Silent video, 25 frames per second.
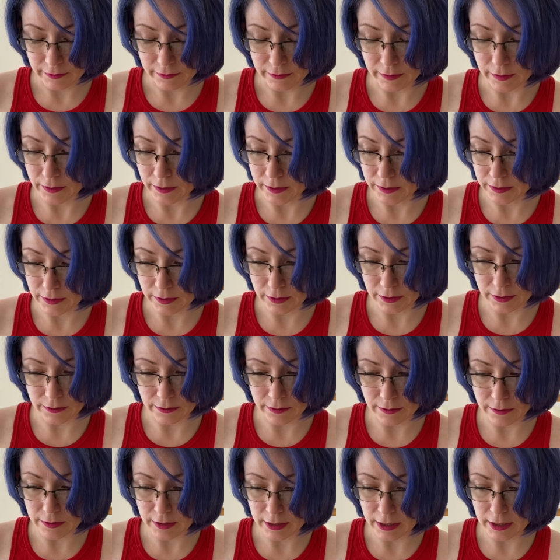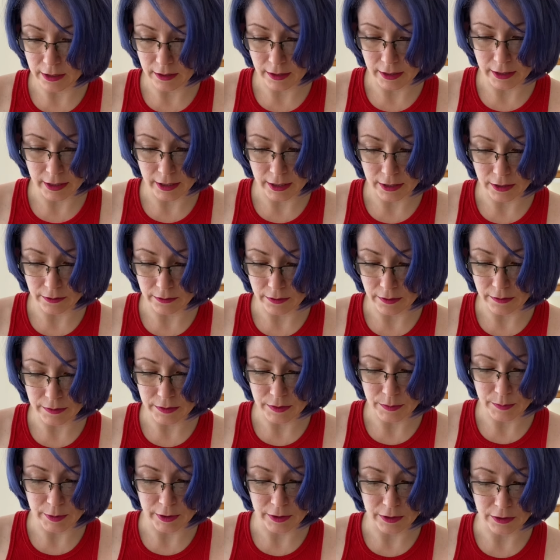Focus on your own healing and your own
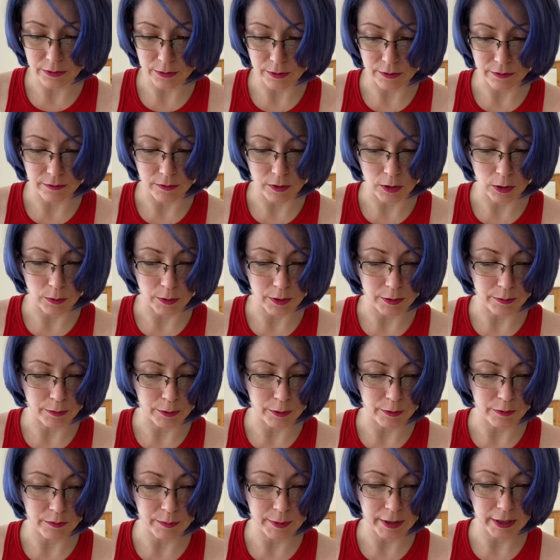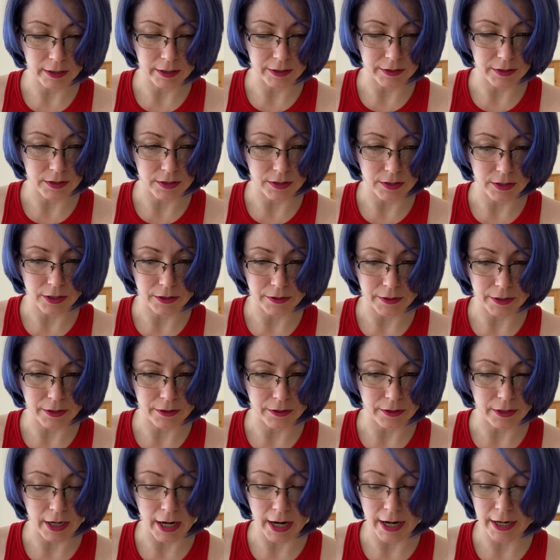spiritual forward movement. Listen to your
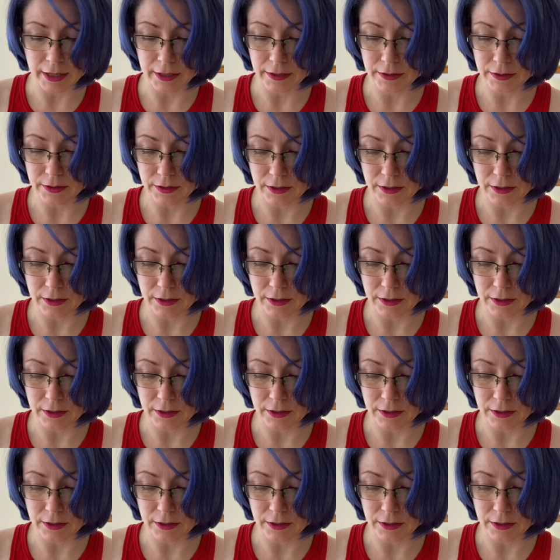inner guidance.